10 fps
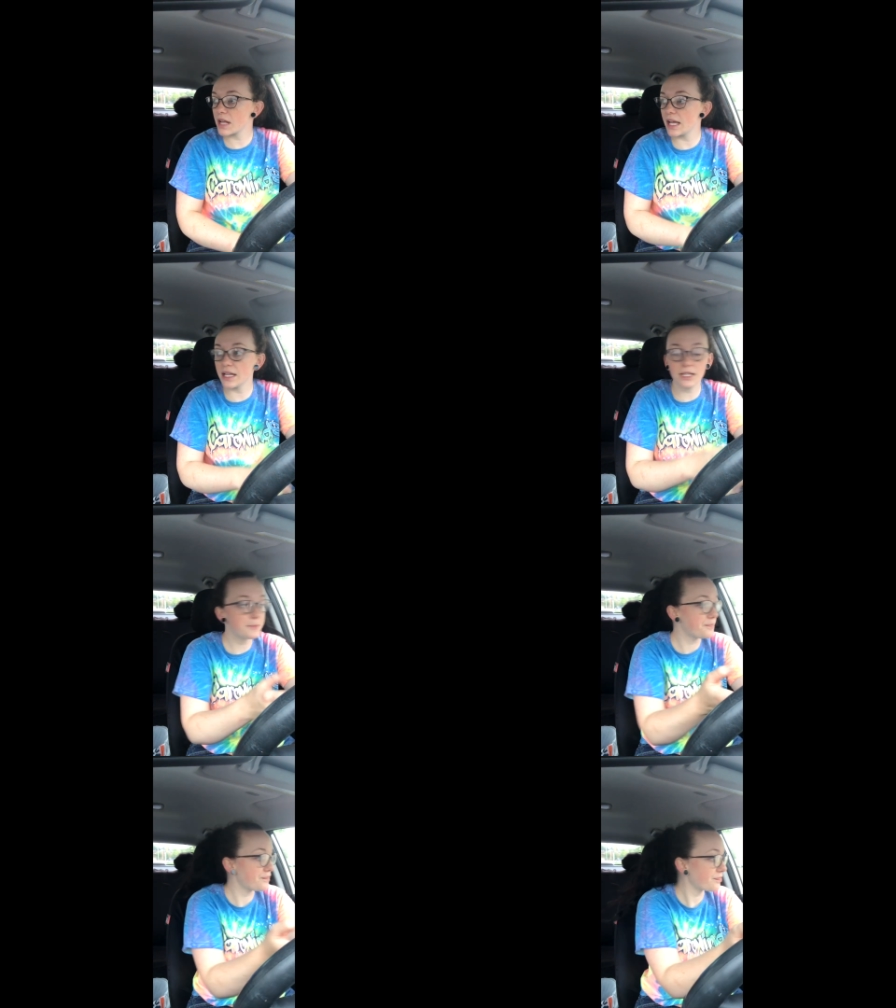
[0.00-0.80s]
And
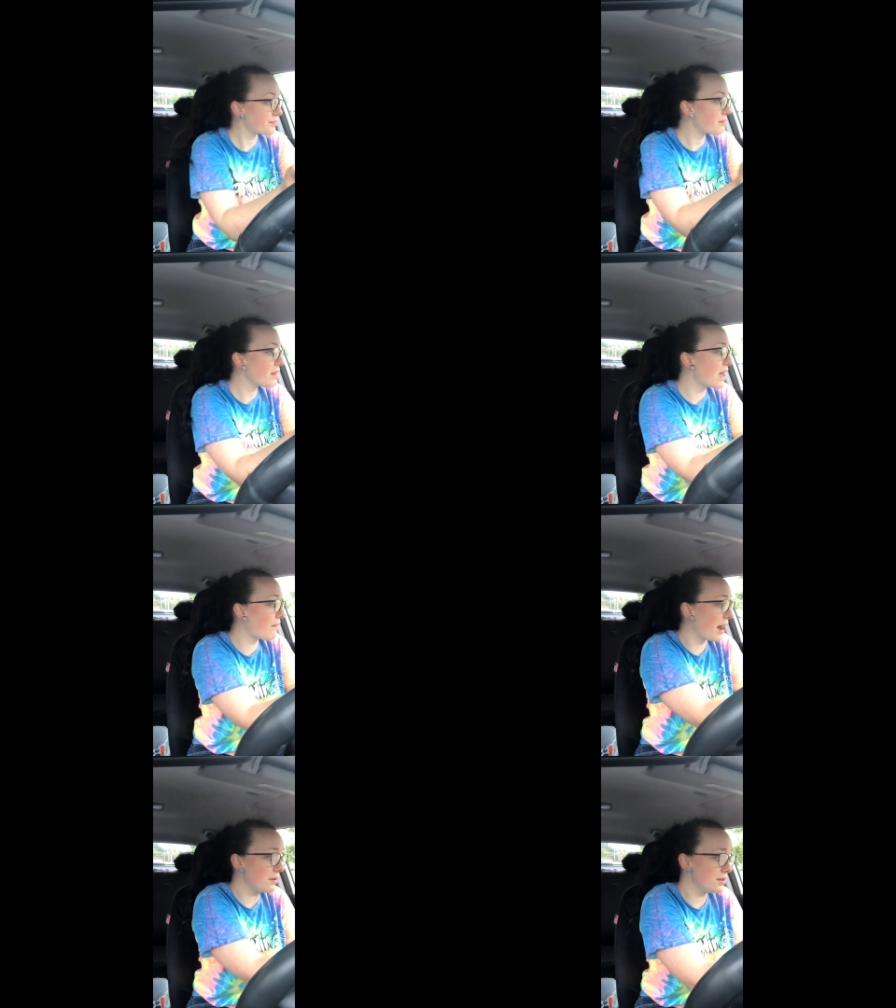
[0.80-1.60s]
if
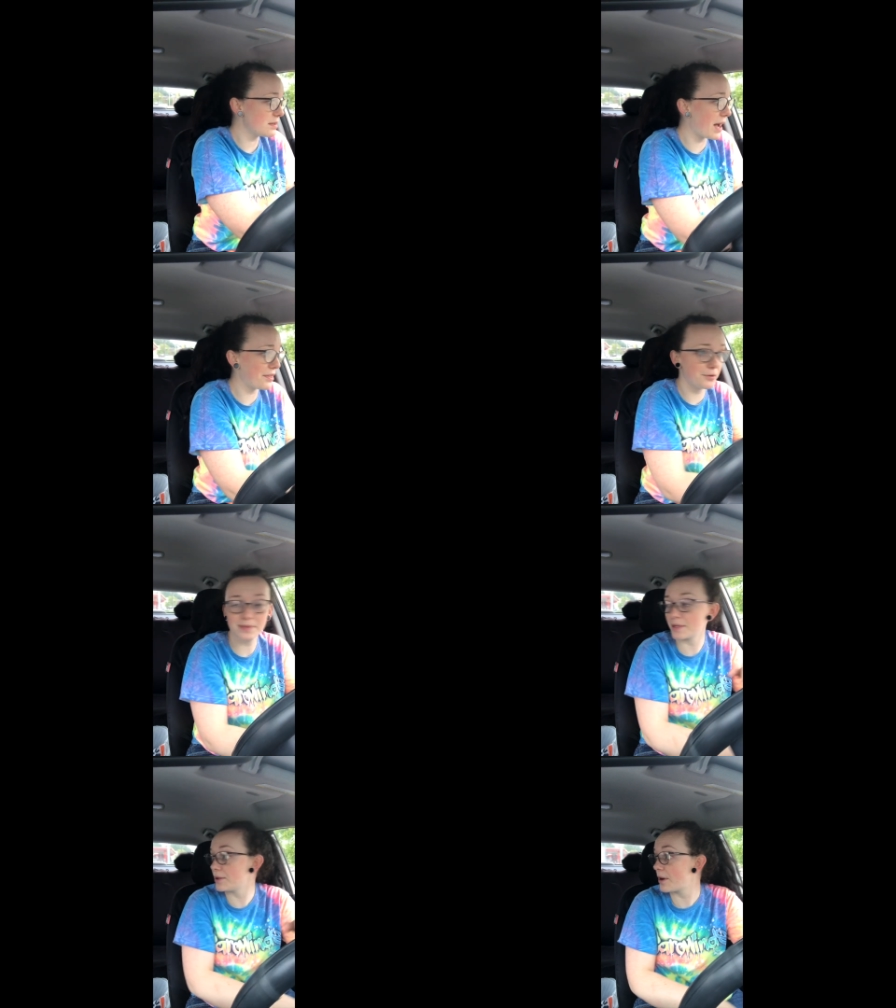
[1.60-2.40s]
I don't use the bathroom
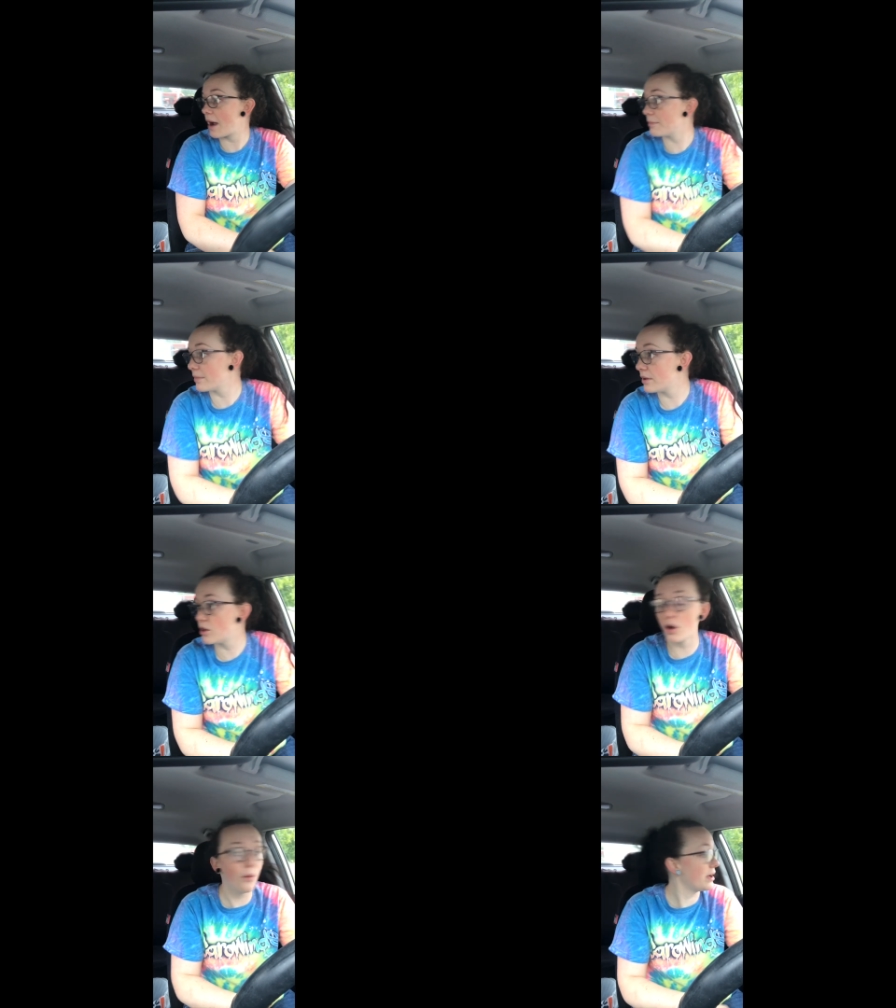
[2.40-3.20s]
soon, I'm
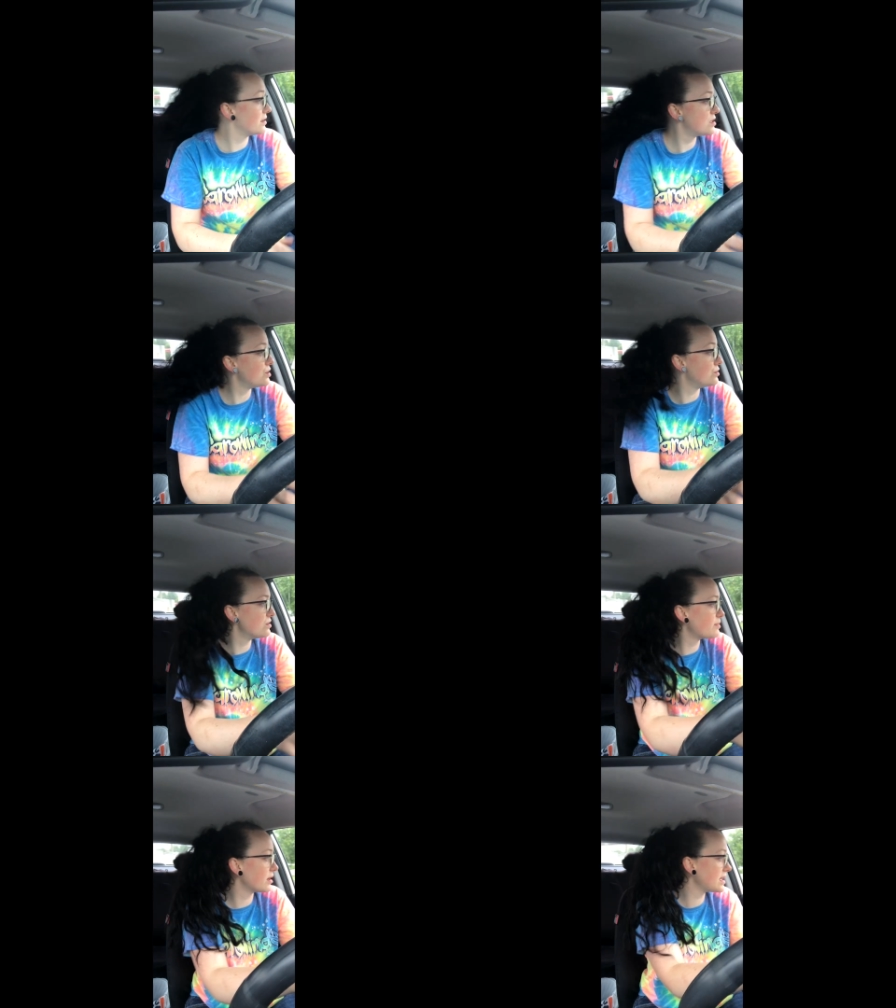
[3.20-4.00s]
going
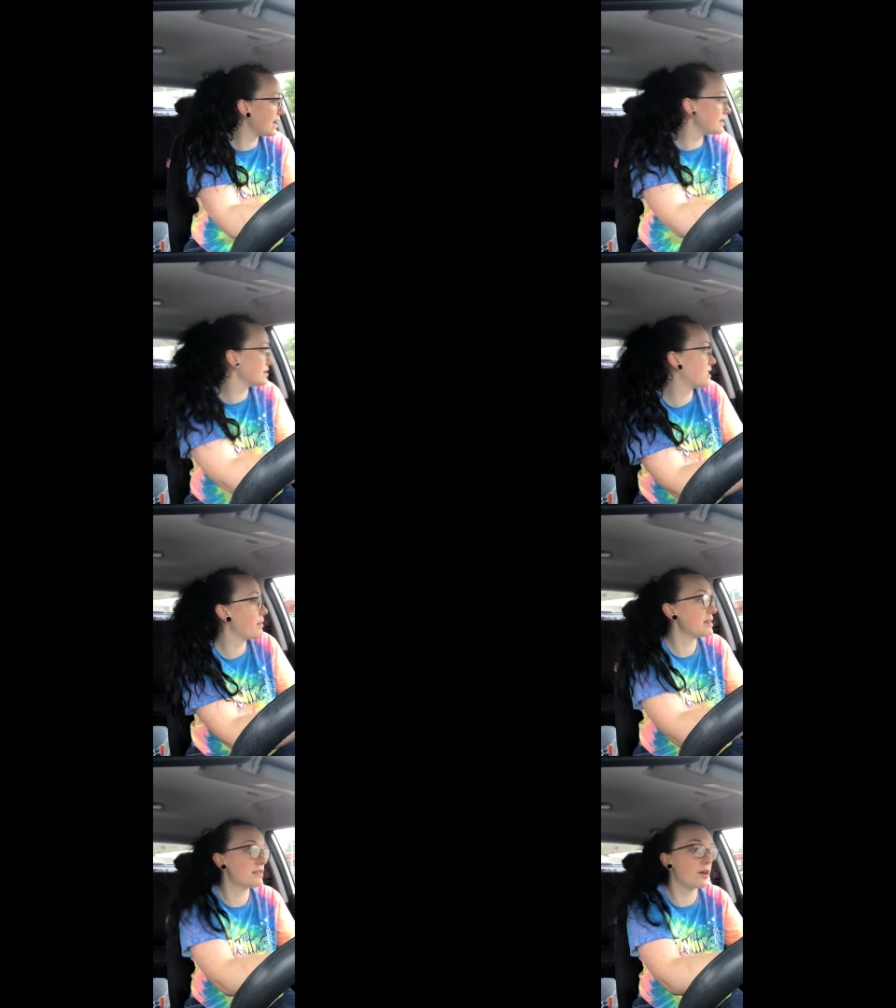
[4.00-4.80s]
to spontaneously
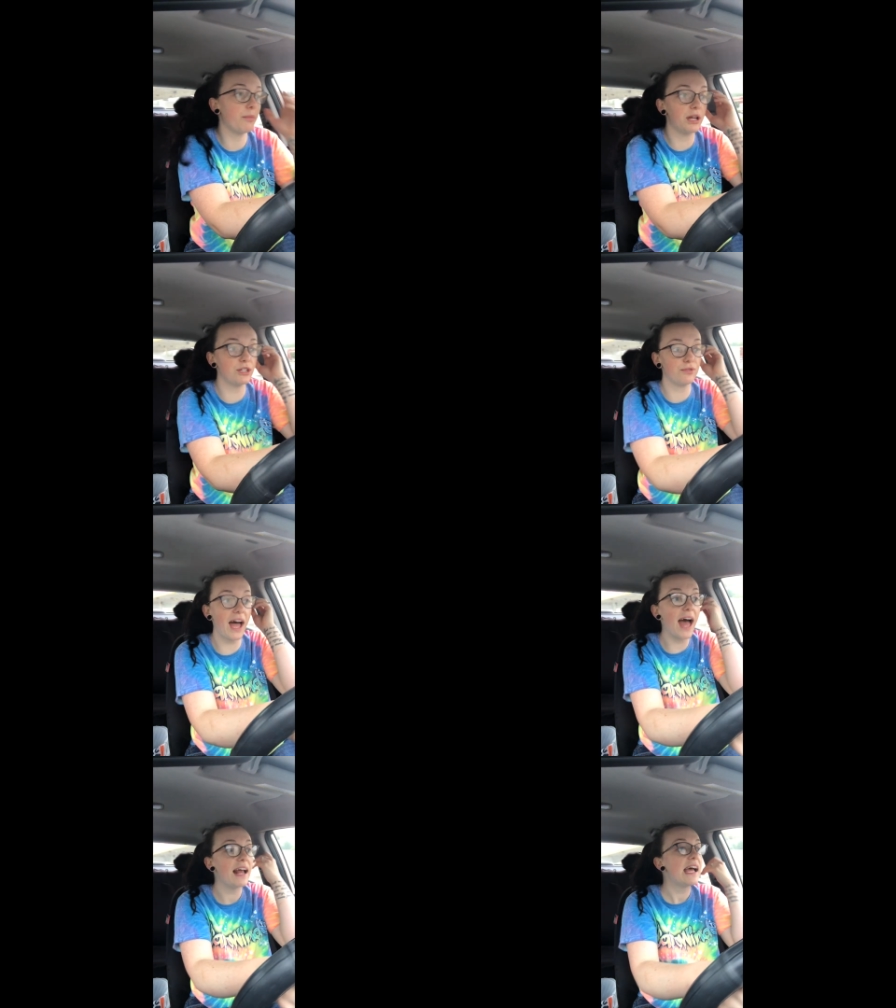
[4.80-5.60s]
combust. So I'm gonna do
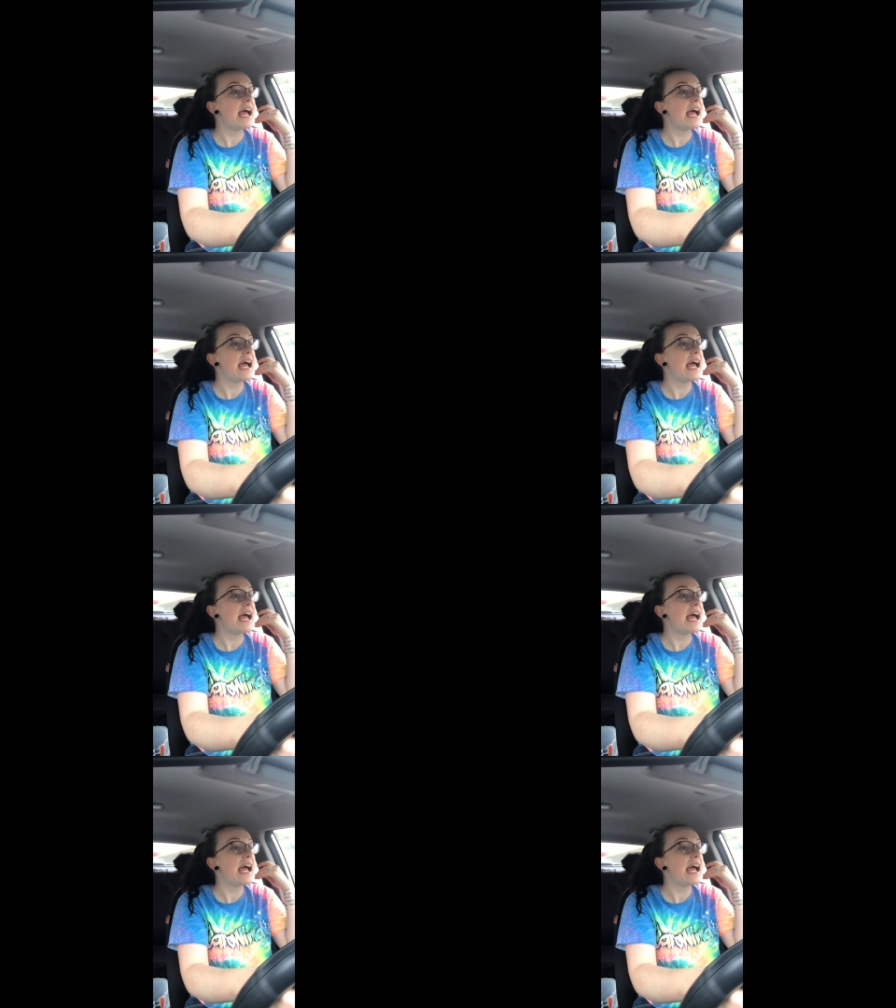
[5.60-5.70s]
that.